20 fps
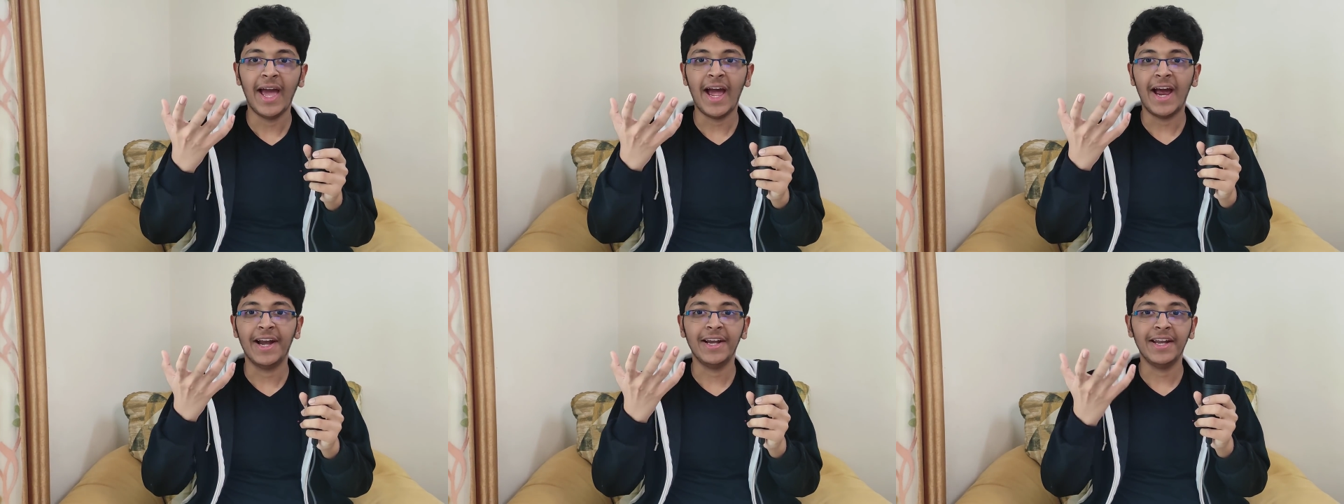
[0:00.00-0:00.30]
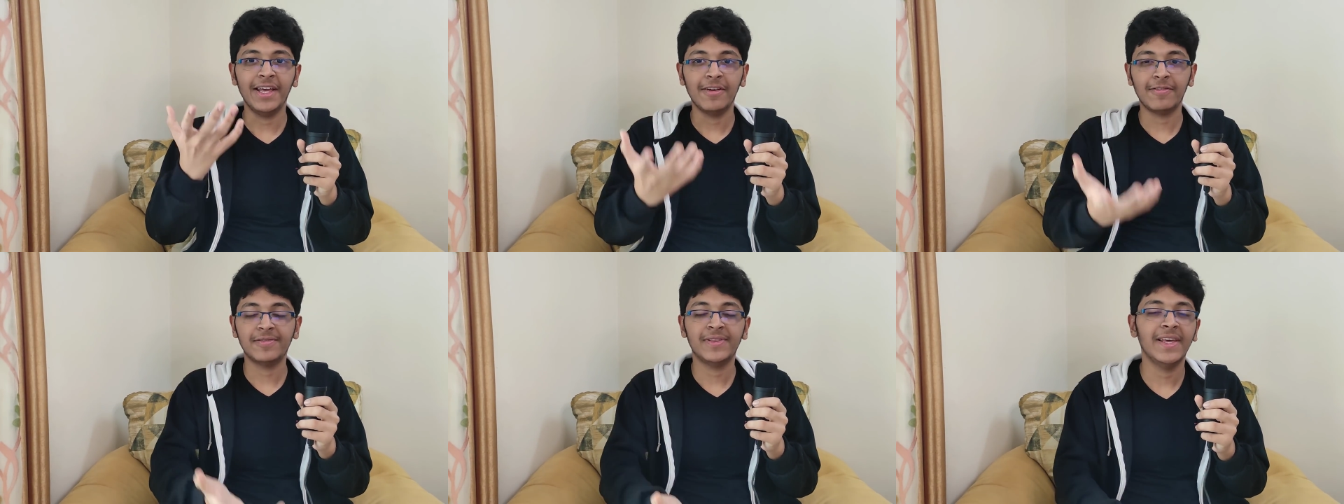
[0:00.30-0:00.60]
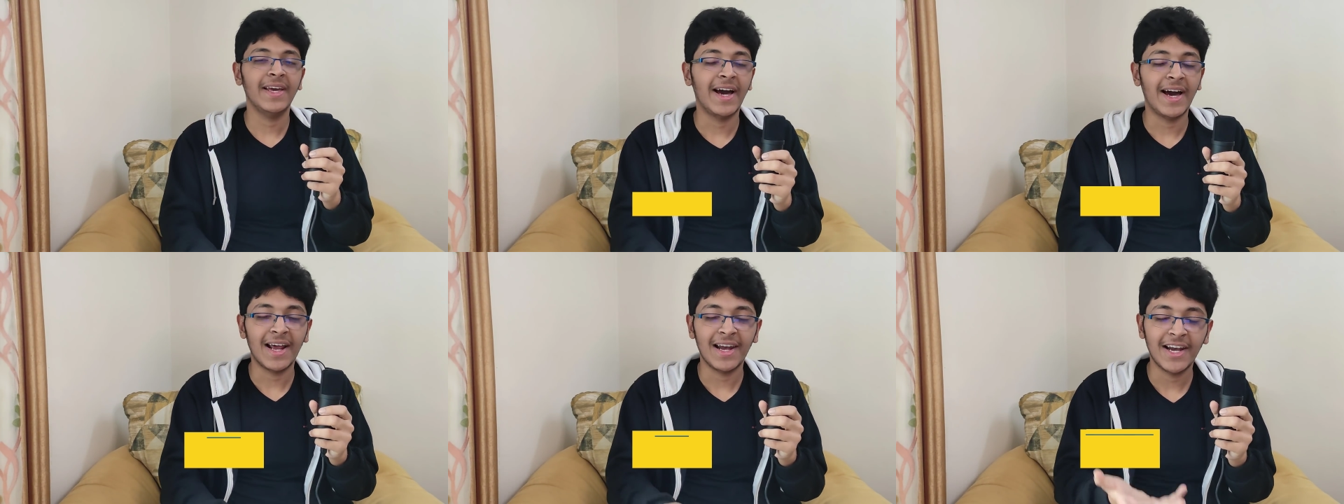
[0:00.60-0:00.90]
and if
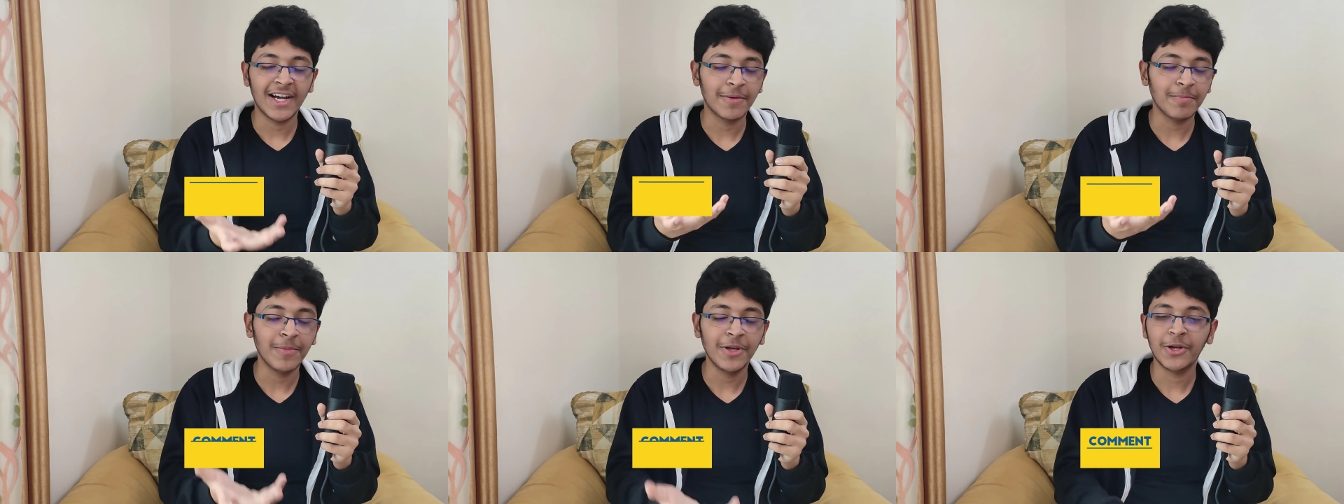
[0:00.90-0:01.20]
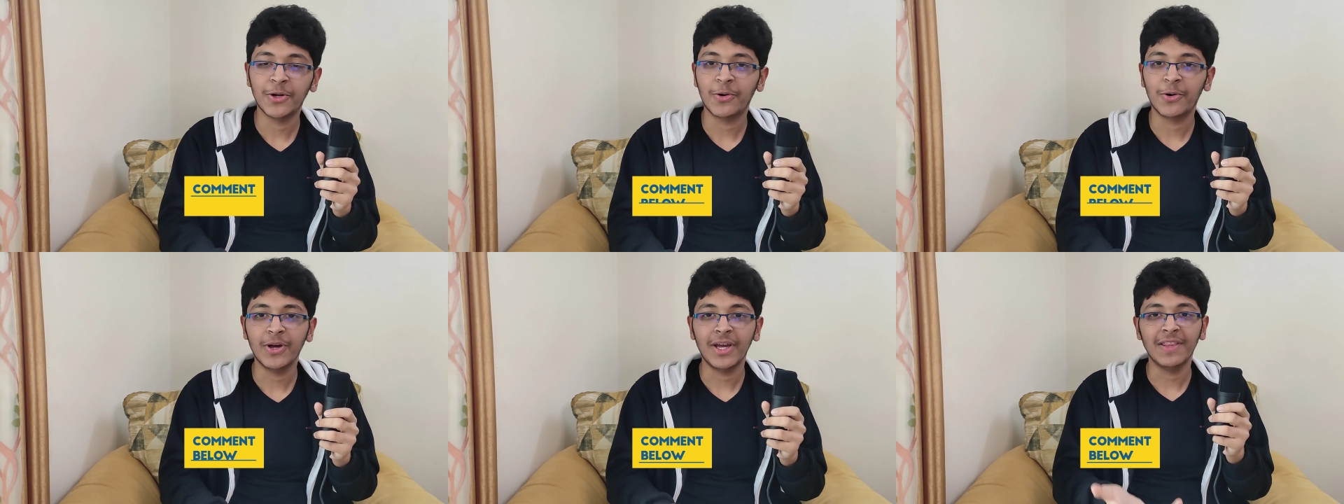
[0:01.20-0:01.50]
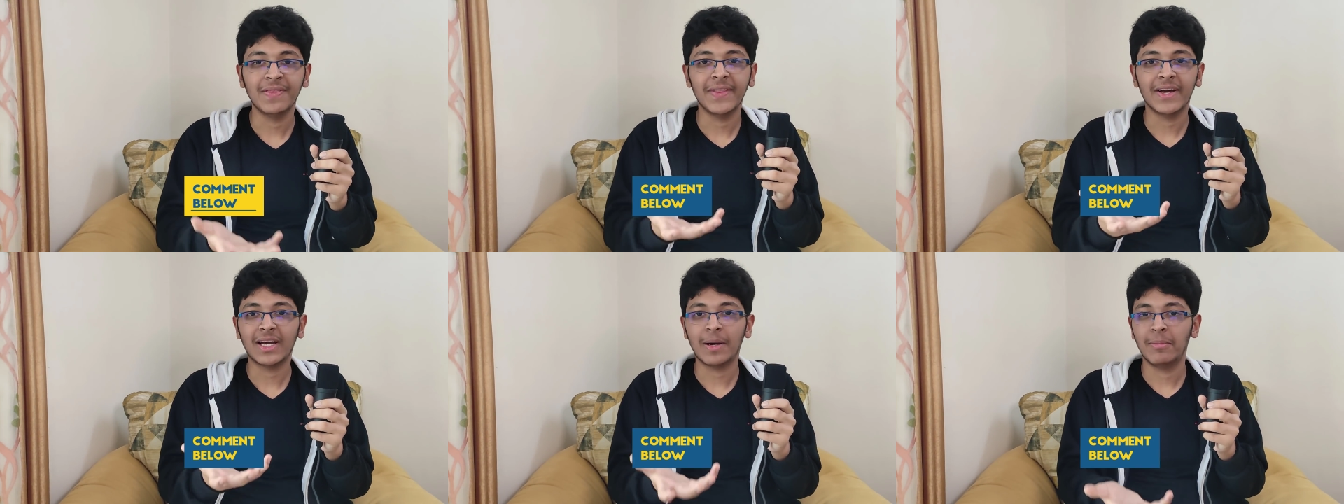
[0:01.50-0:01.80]
they are, let me know
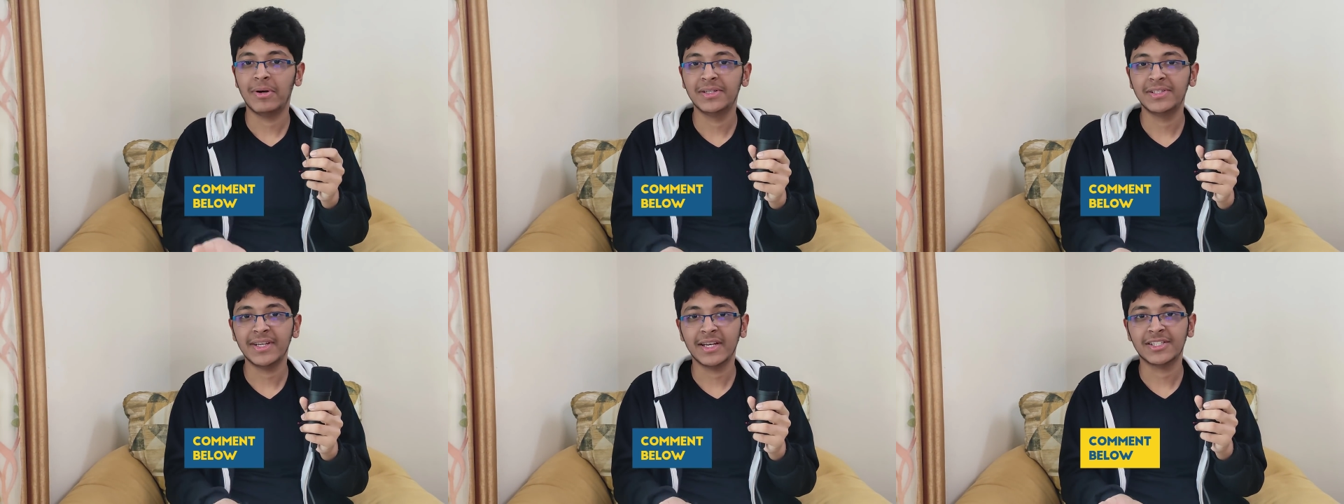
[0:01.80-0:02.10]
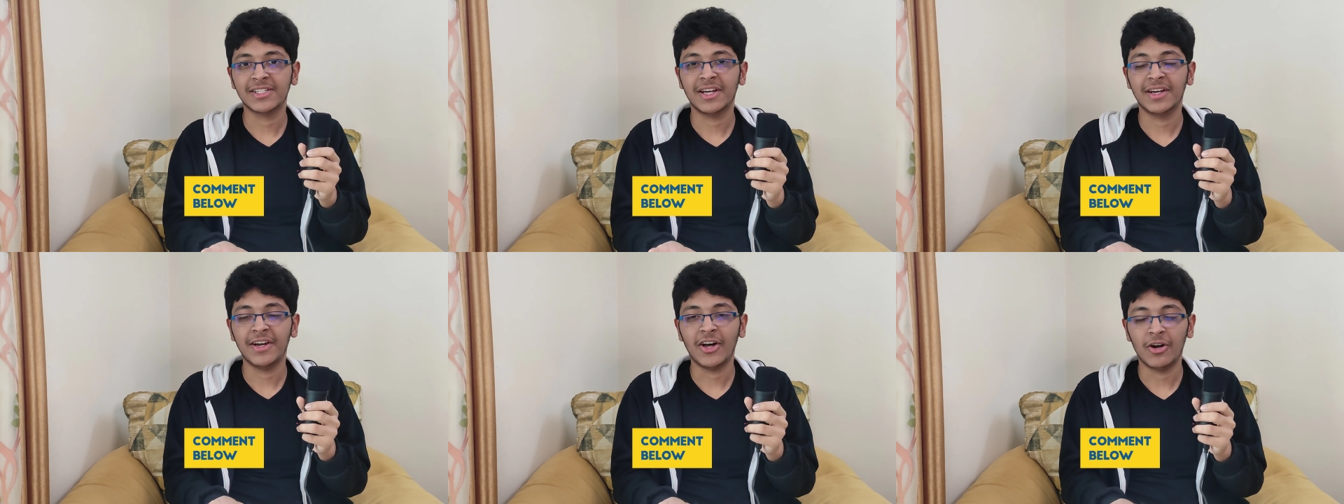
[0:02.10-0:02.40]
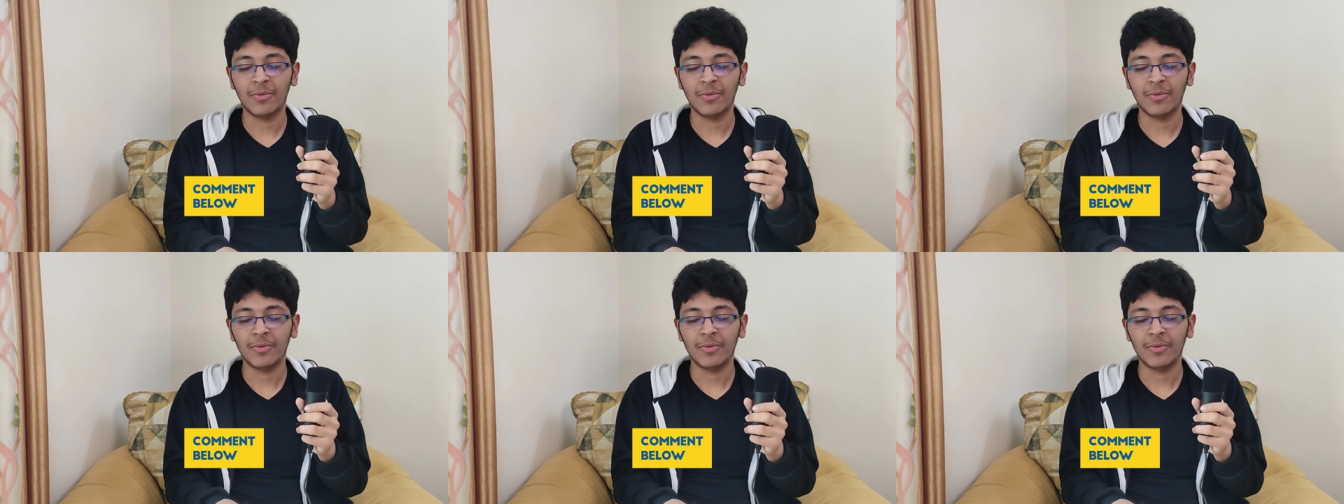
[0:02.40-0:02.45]
in the comment section